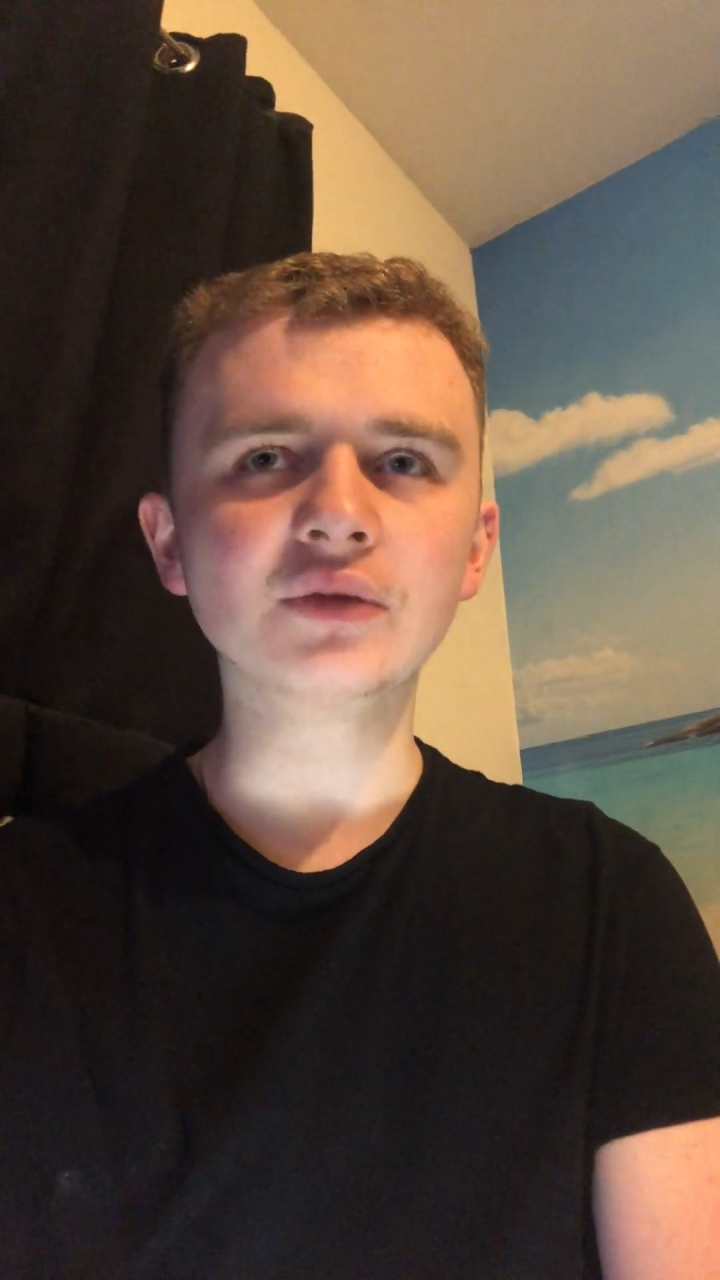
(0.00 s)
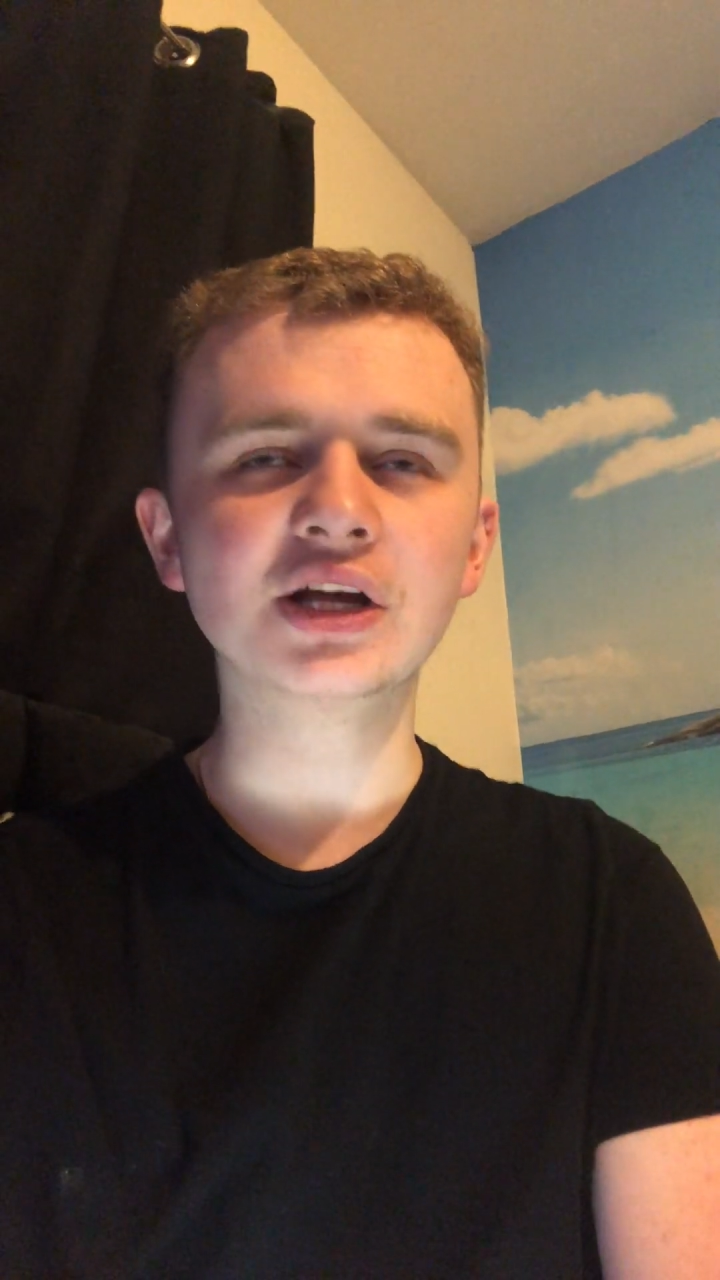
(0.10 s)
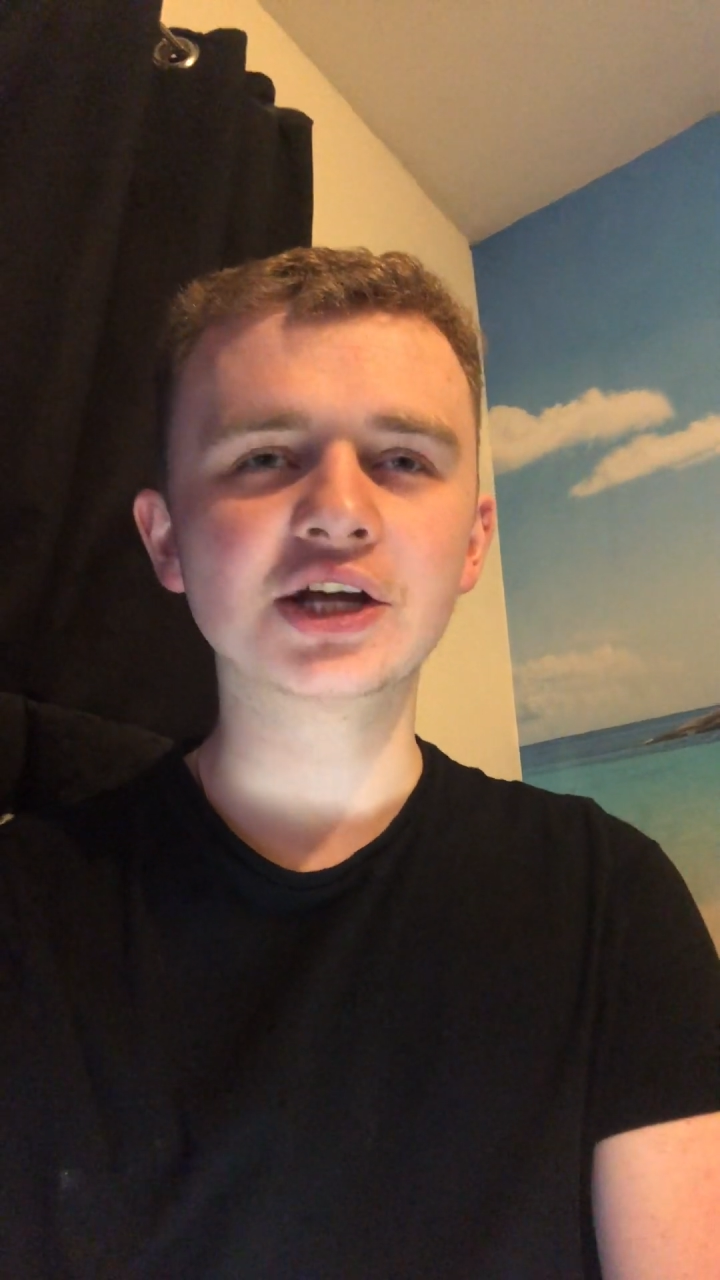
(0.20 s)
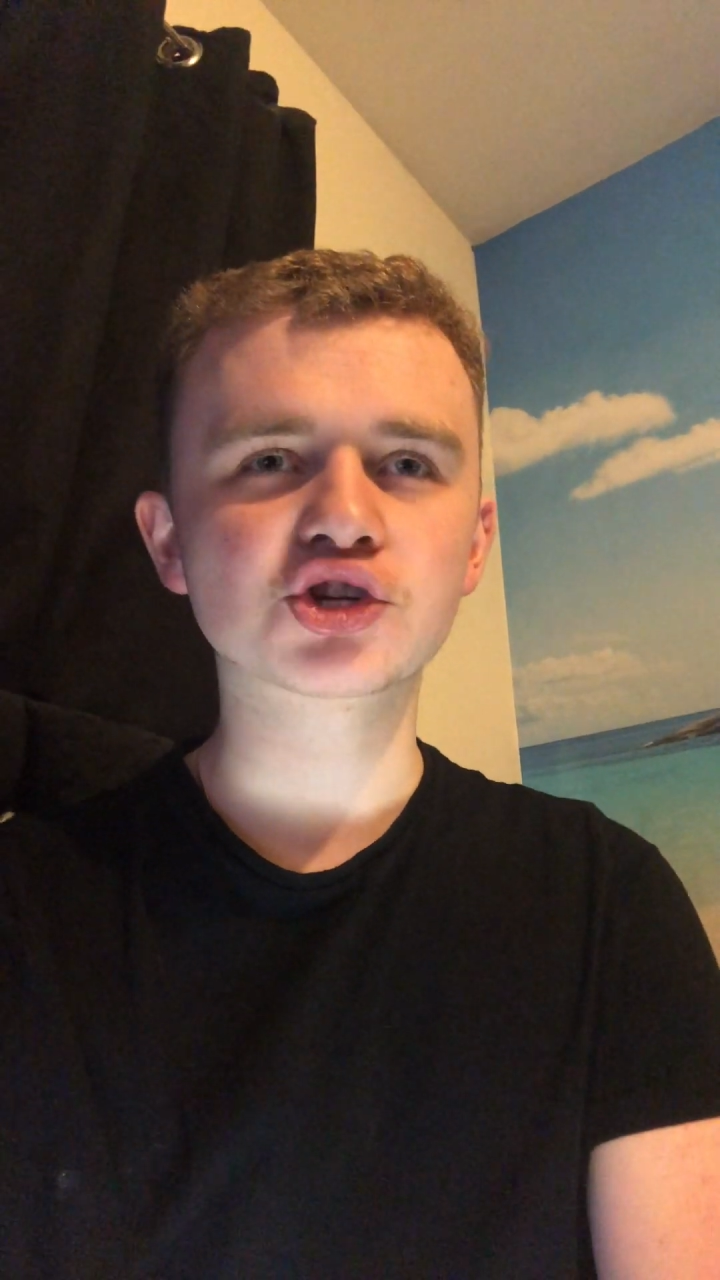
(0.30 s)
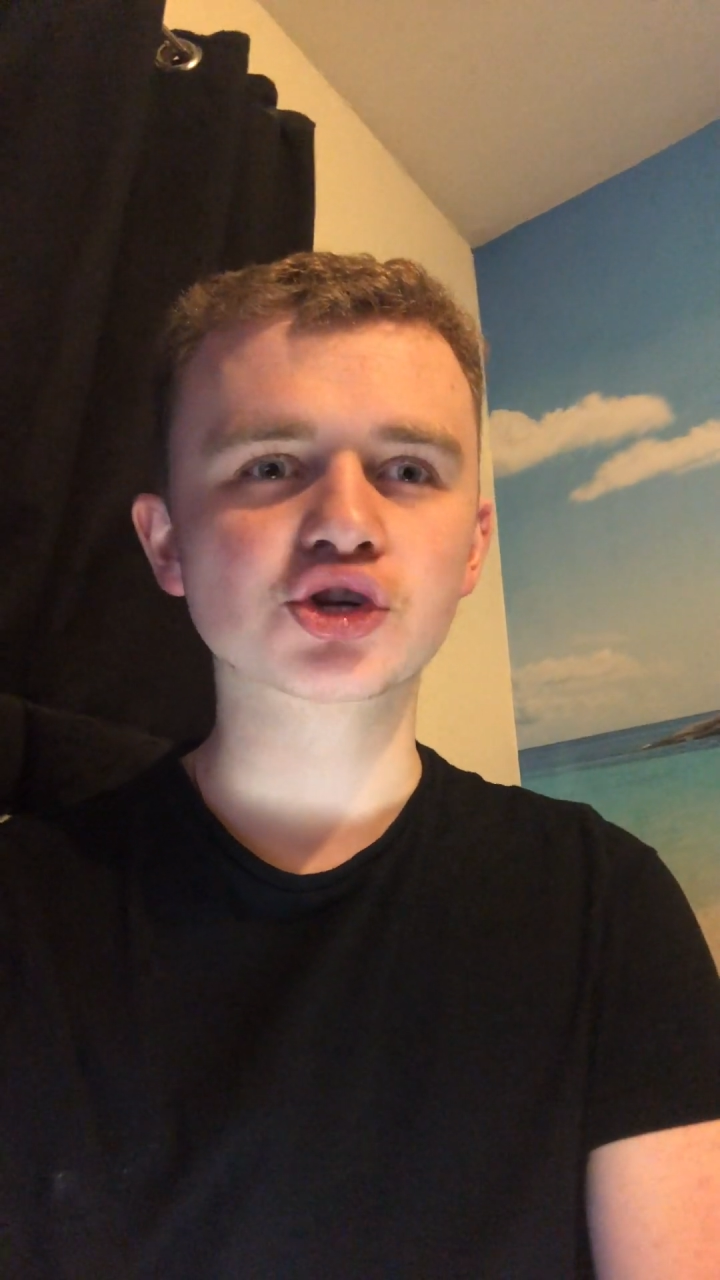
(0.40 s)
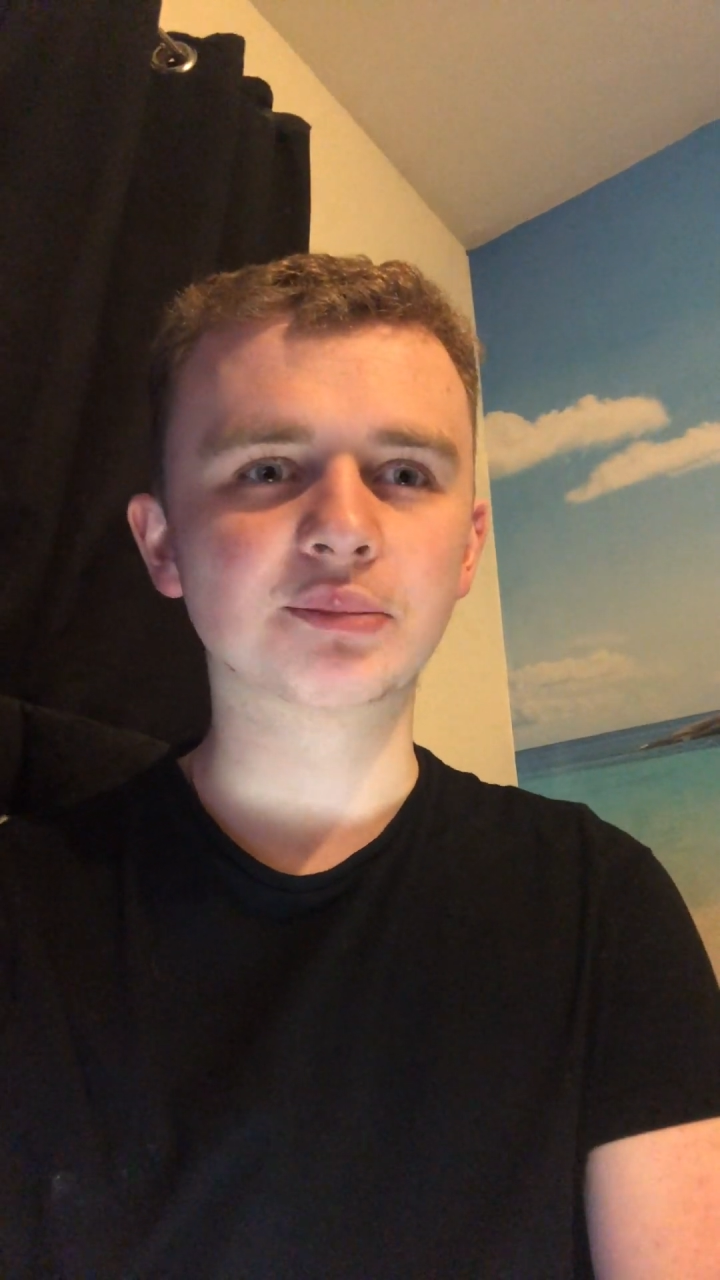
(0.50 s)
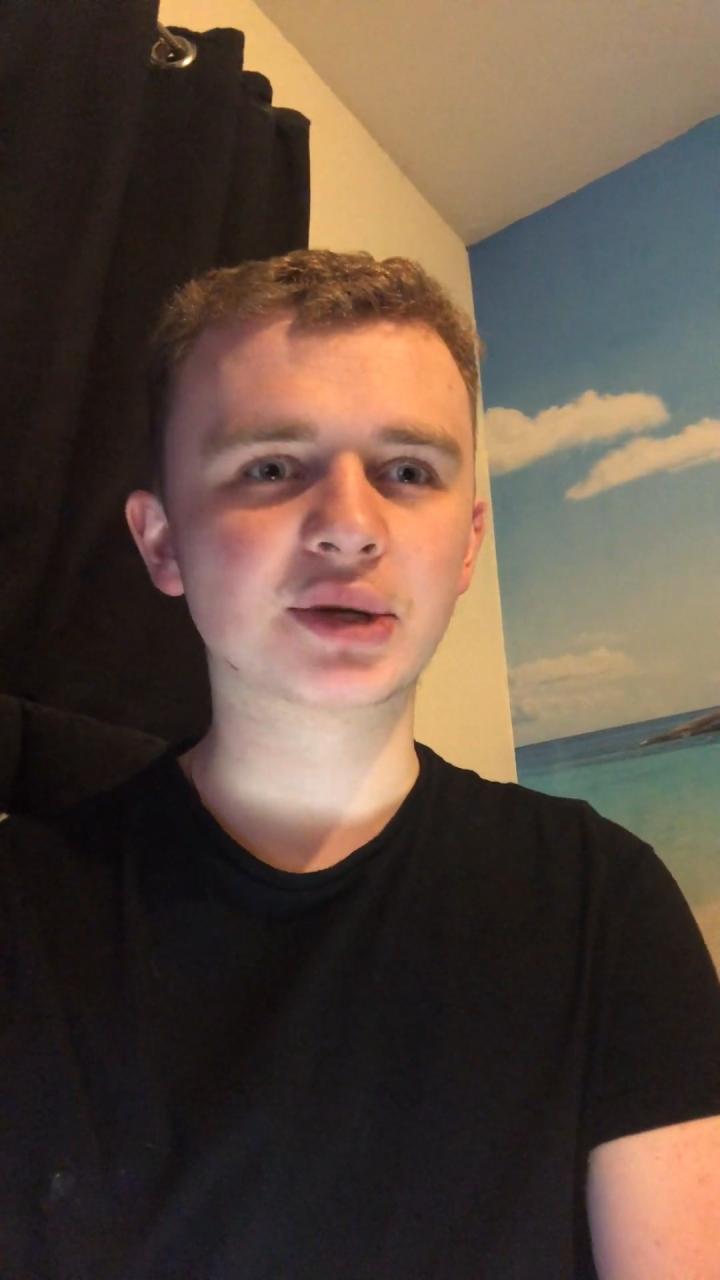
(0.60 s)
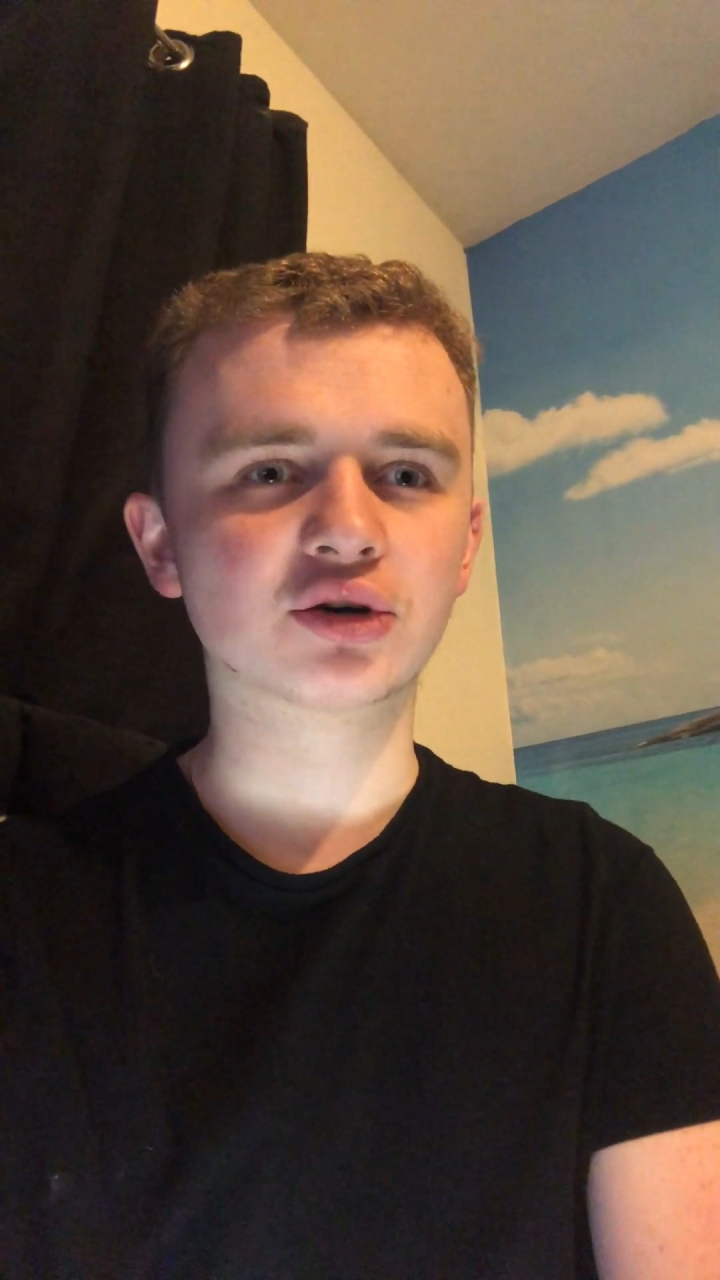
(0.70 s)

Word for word: It should be a